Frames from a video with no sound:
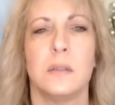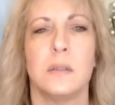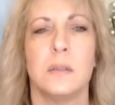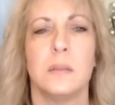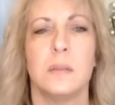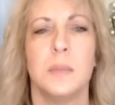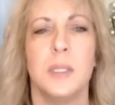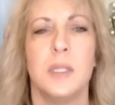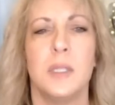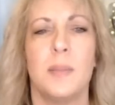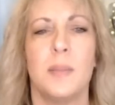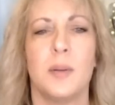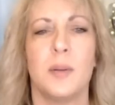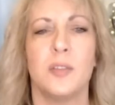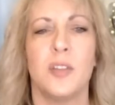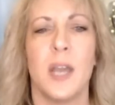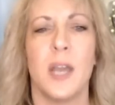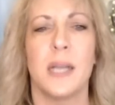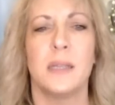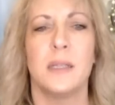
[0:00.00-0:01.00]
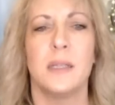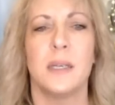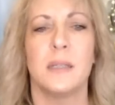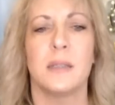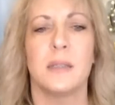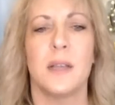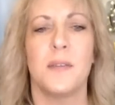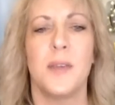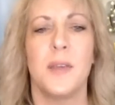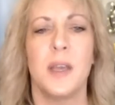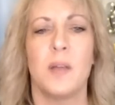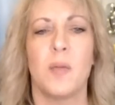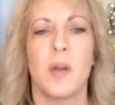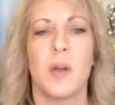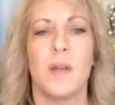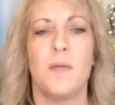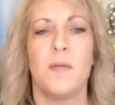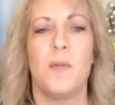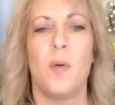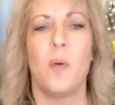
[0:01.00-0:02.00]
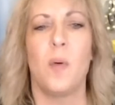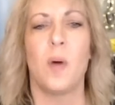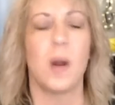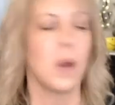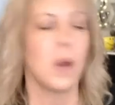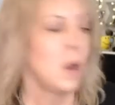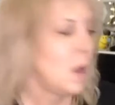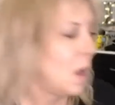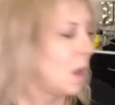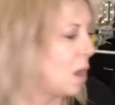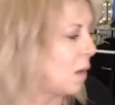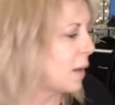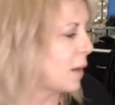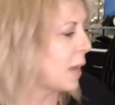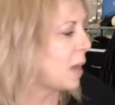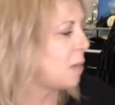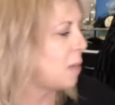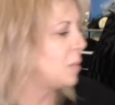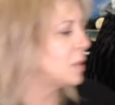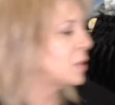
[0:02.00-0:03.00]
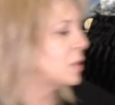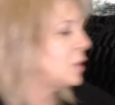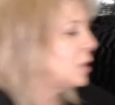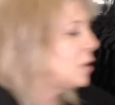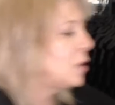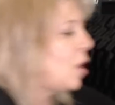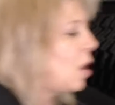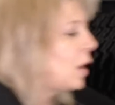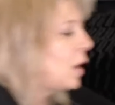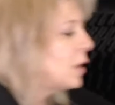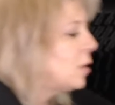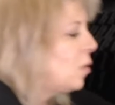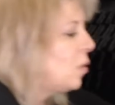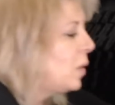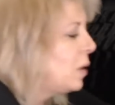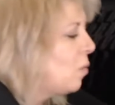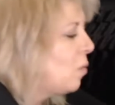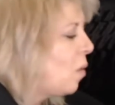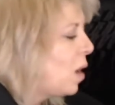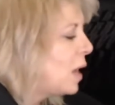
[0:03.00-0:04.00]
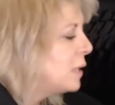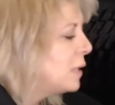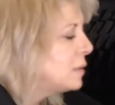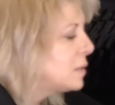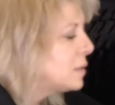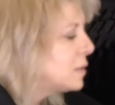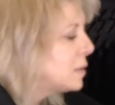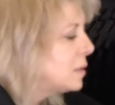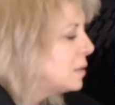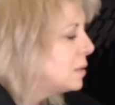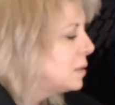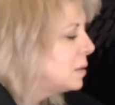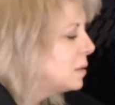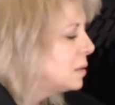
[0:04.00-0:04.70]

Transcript: Let me double check this. I think we're at four. Okay, I'm just going to call it going once